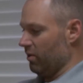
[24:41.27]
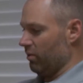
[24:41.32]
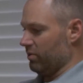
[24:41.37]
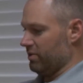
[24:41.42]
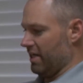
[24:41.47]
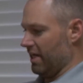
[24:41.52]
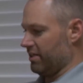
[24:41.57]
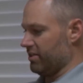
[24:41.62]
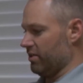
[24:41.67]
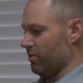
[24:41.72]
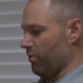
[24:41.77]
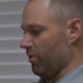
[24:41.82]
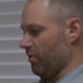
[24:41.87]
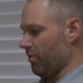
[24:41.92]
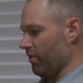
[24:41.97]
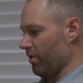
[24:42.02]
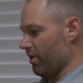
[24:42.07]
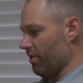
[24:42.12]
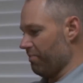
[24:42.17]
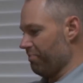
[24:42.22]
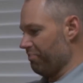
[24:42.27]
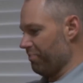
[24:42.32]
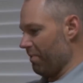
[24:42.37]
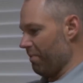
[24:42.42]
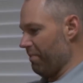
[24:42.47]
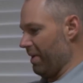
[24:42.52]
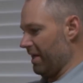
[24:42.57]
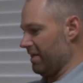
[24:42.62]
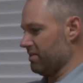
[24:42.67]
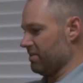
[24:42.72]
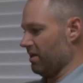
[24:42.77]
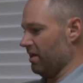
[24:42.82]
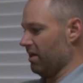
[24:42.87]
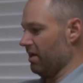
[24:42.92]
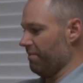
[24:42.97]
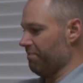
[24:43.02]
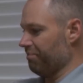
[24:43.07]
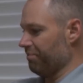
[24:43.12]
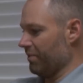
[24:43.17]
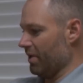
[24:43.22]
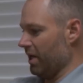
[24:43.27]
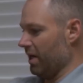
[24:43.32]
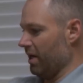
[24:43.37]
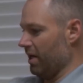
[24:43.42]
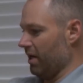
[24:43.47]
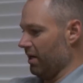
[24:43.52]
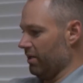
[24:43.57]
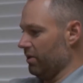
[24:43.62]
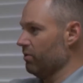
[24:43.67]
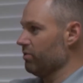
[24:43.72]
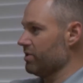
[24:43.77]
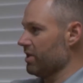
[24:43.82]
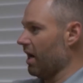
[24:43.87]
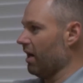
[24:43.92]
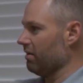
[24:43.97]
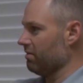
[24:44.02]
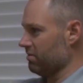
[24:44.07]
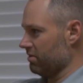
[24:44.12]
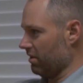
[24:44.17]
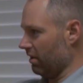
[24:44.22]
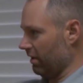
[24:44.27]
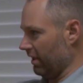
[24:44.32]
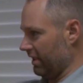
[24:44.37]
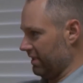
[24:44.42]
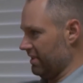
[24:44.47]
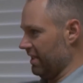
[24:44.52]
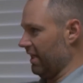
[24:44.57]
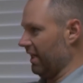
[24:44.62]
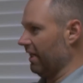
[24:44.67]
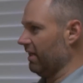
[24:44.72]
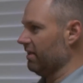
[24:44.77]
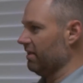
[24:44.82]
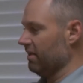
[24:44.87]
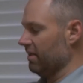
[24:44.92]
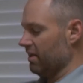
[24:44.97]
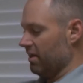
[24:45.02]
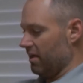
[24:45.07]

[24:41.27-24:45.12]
was actually we were based on uh, Utah and Salt Lake City. Mm-hmm.